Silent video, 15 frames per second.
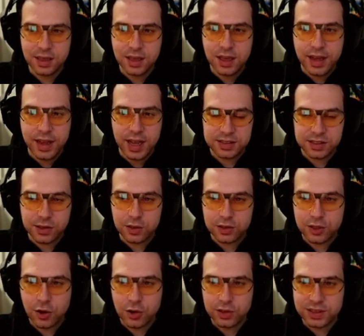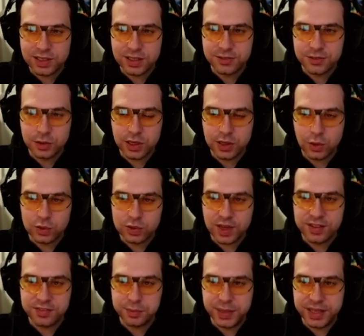As an alternative, you can also
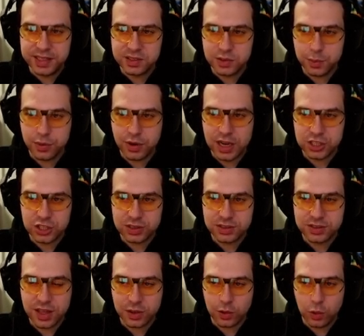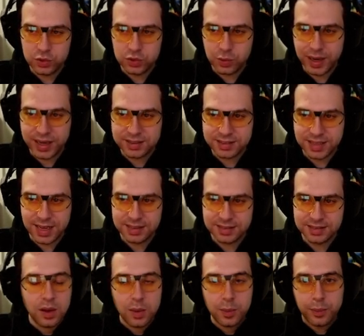have melee suppression, that also makes
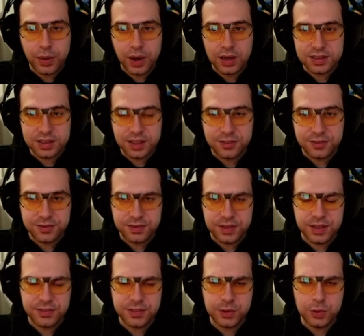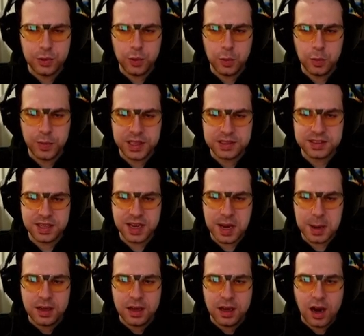sense. But if you, let's
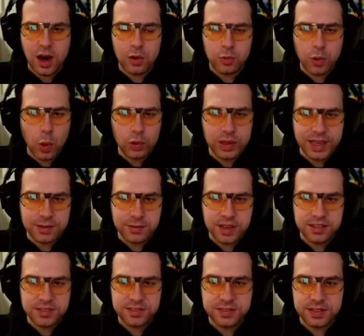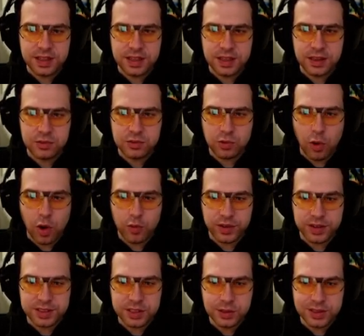say, are rolling with
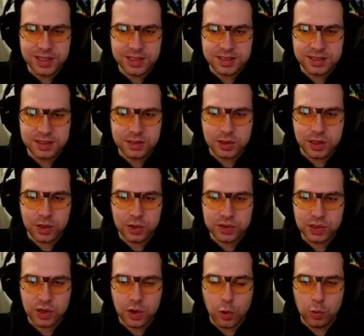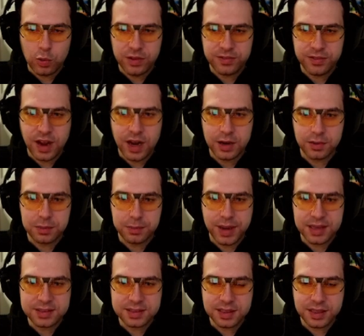Dwarven units, you can also go with Iron
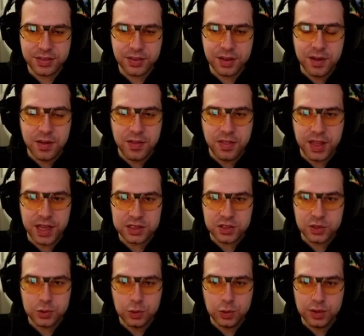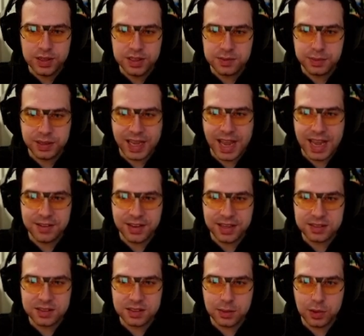Bassinet. That too is behaving
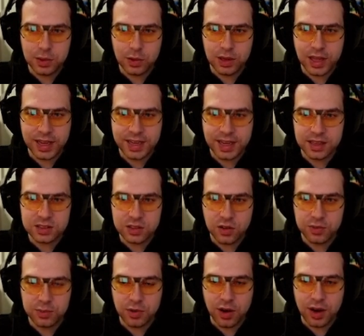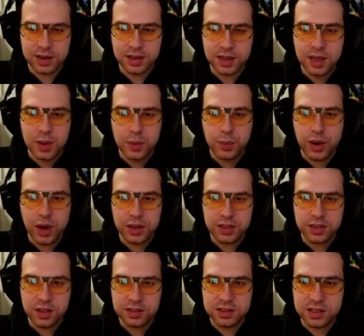similar like Casque of Pride, but
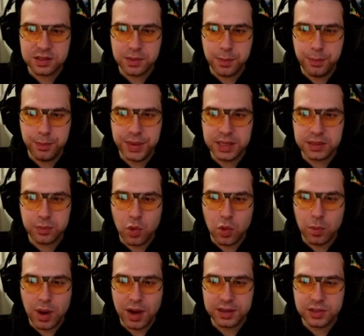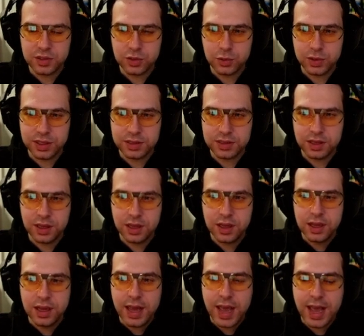this has a bit more might to it.
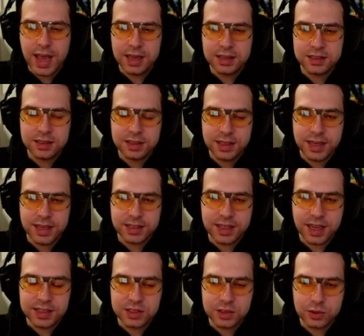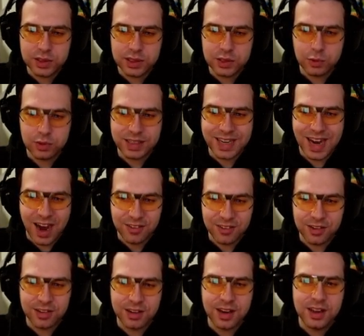And in case you need to
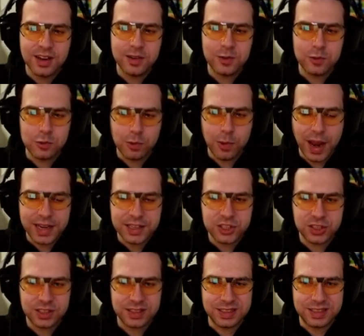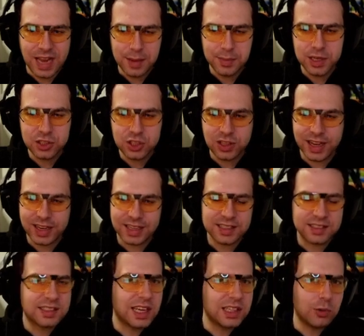cover ranged damage, like let's
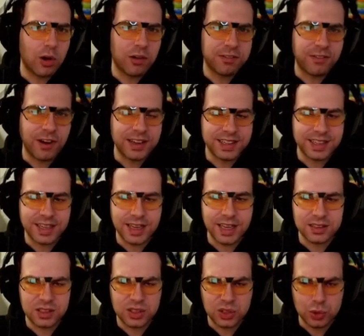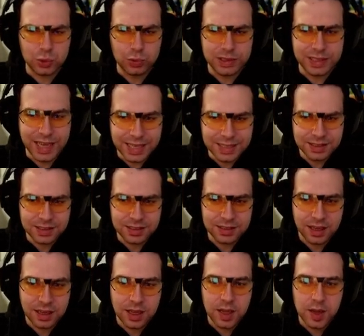say you are fighting against Su Nint,
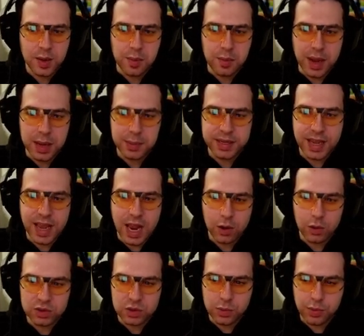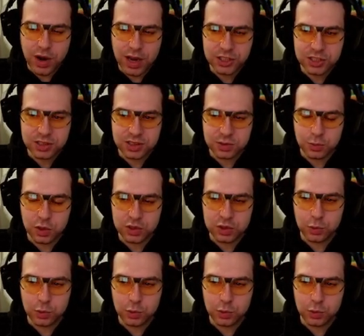maybe arrow suppression is what you would